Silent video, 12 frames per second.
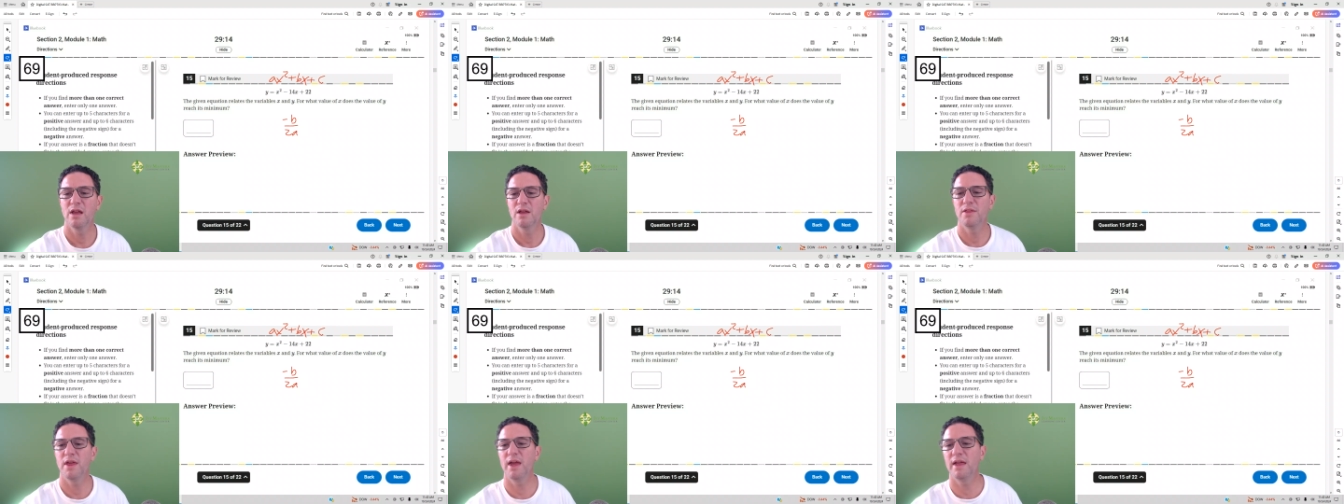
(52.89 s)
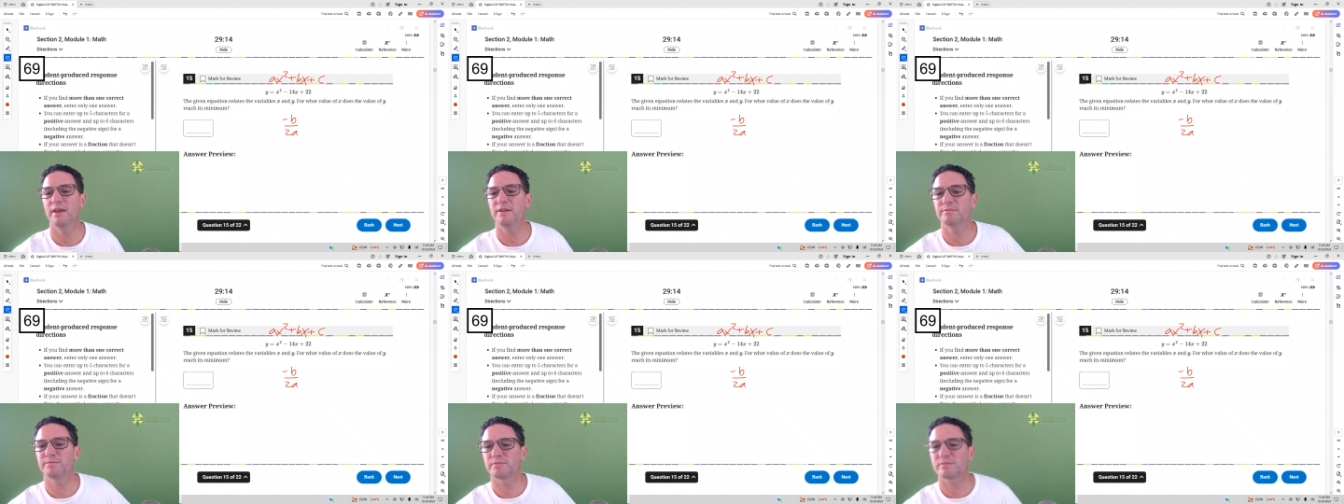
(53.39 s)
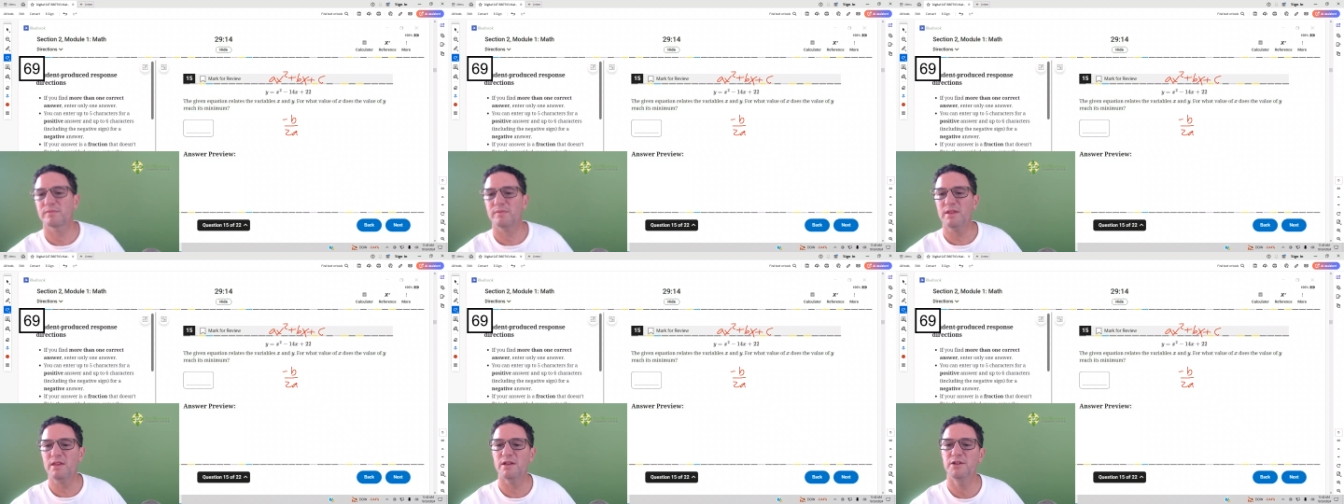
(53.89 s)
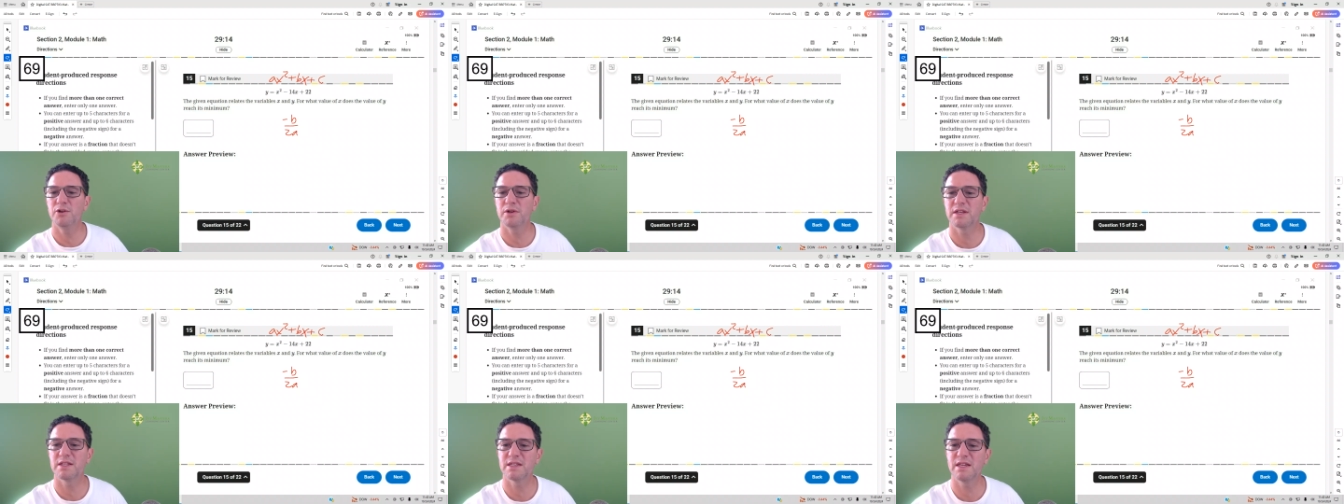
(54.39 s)
then you
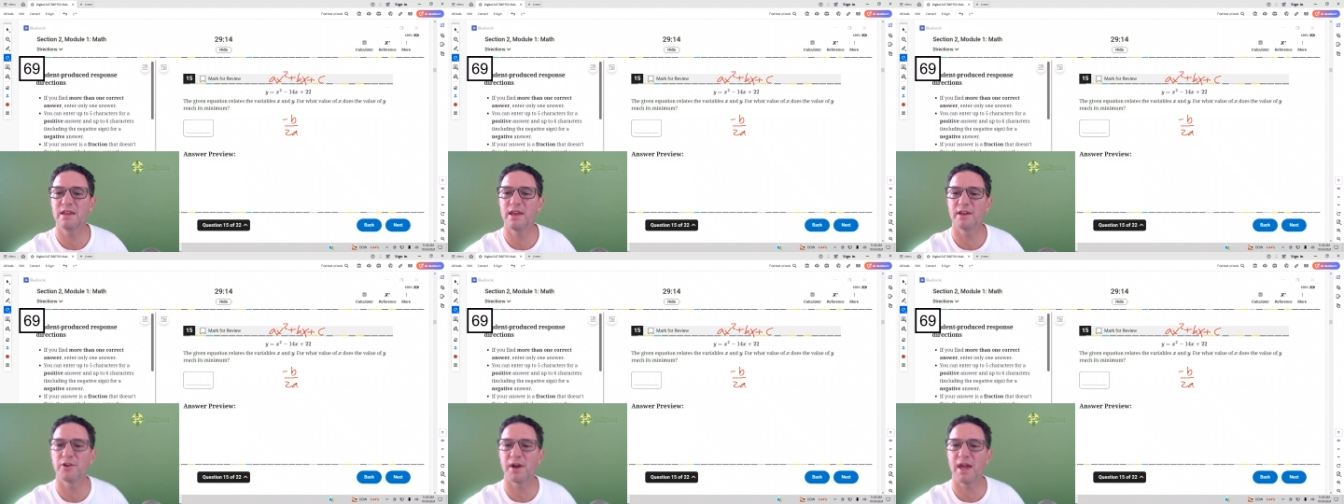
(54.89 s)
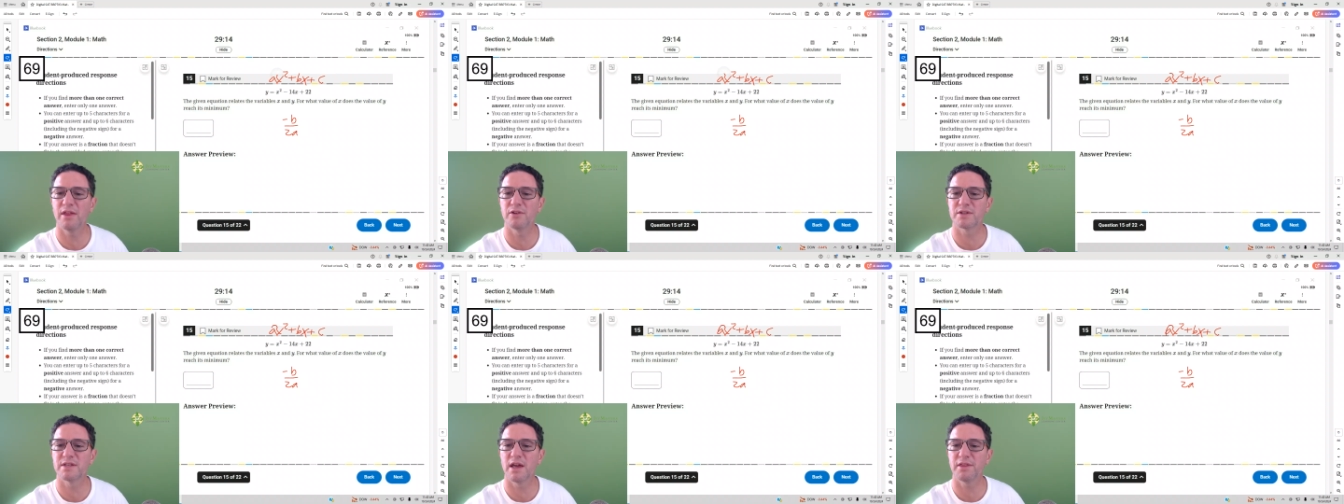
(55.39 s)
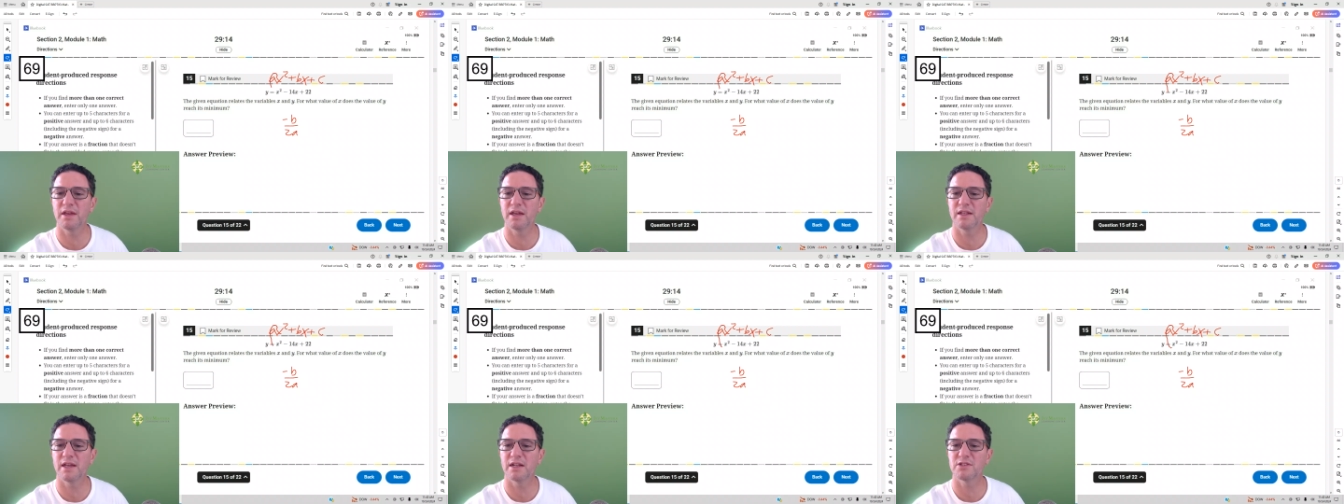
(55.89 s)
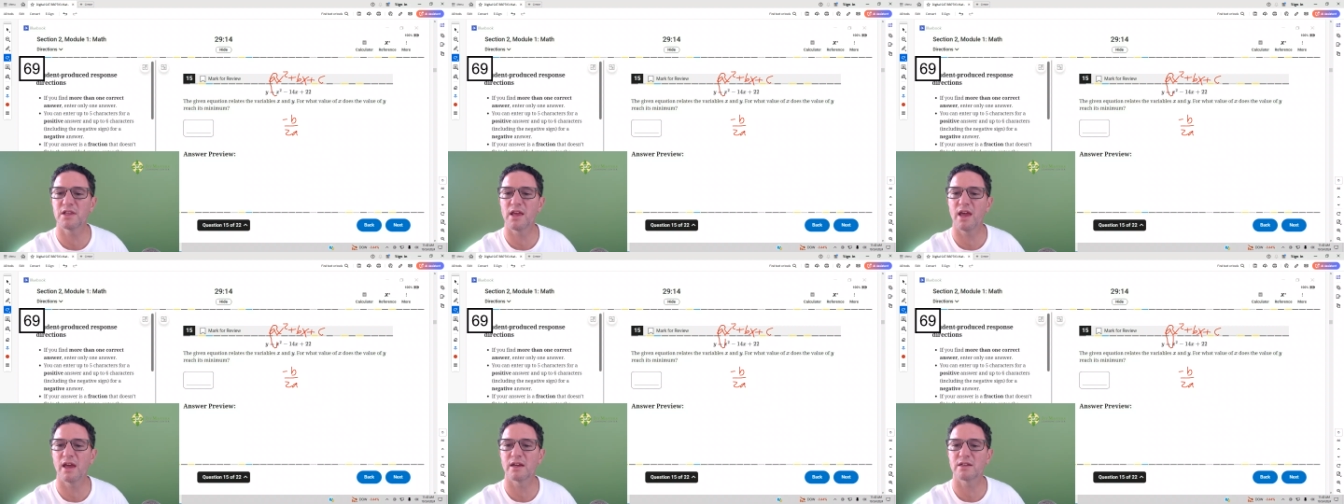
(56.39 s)
can see that your a, there's nothing attached to the
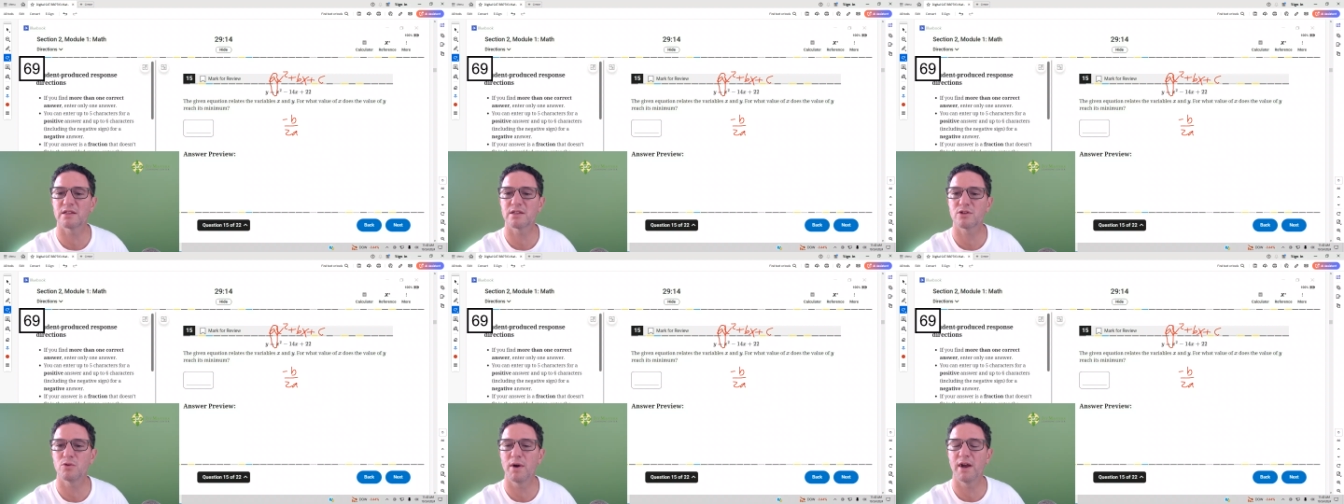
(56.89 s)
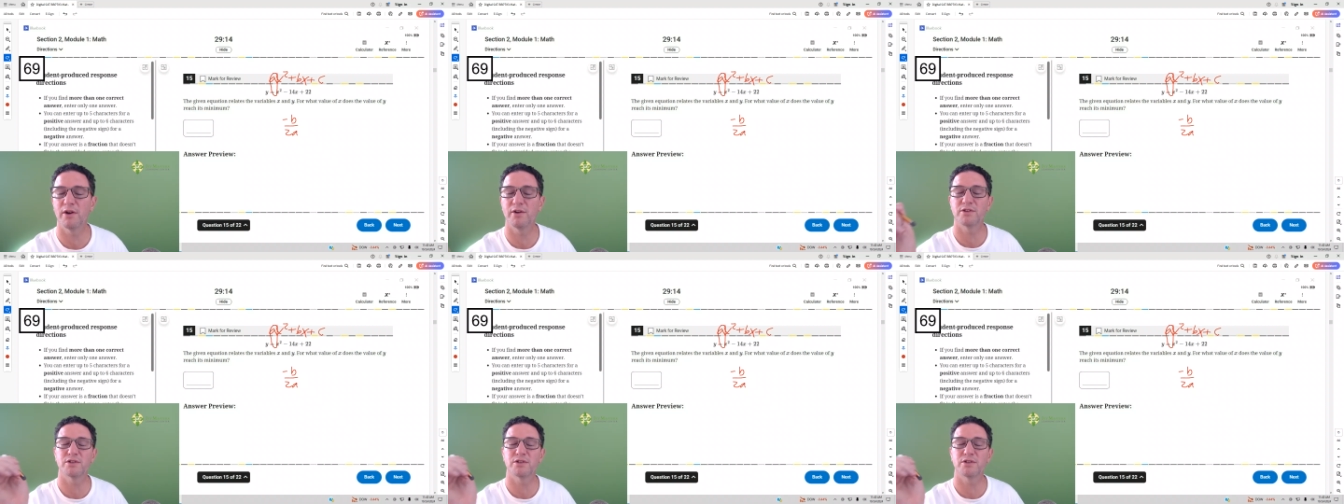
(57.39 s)
x squared.